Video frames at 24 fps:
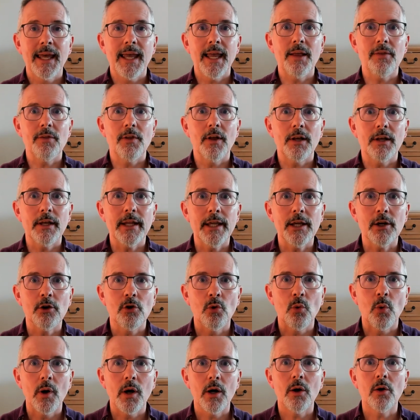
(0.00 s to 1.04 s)
in the
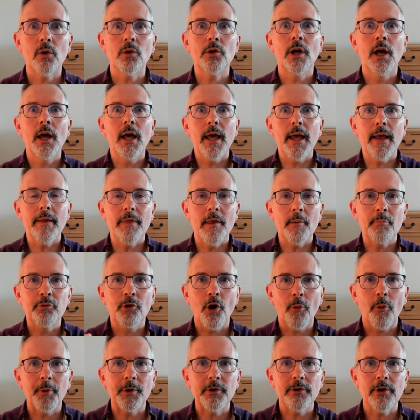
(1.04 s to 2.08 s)
legal world, in the
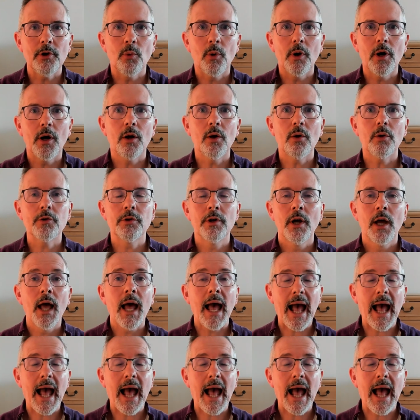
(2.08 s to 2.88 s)
property world,